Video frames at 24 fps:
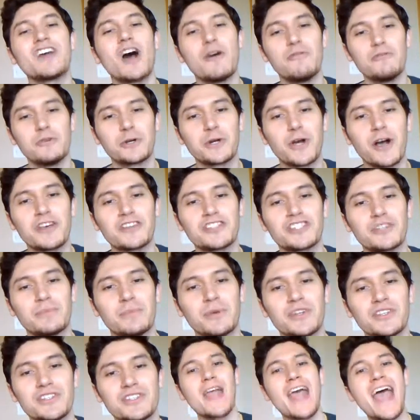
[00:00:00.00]
of your
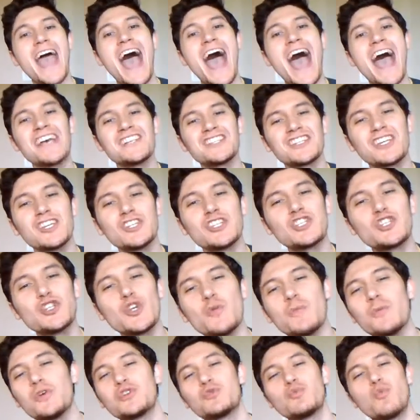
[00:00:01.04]
customers. As
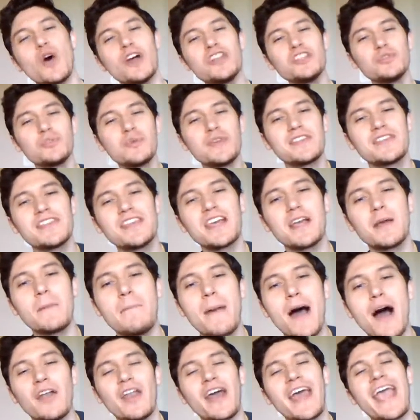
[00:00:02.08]
consumers, once we think
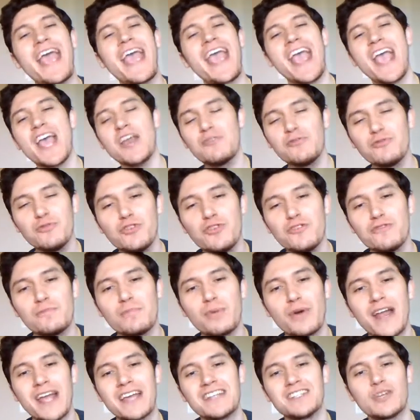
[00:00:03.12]
about a handful of
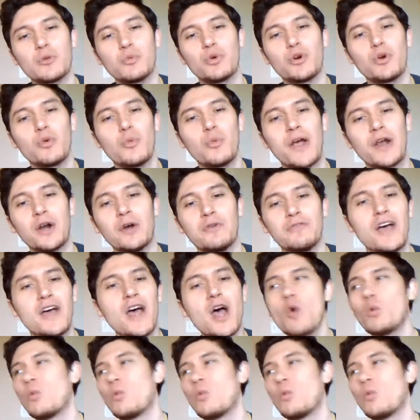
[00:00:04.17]
brands that we're aware of,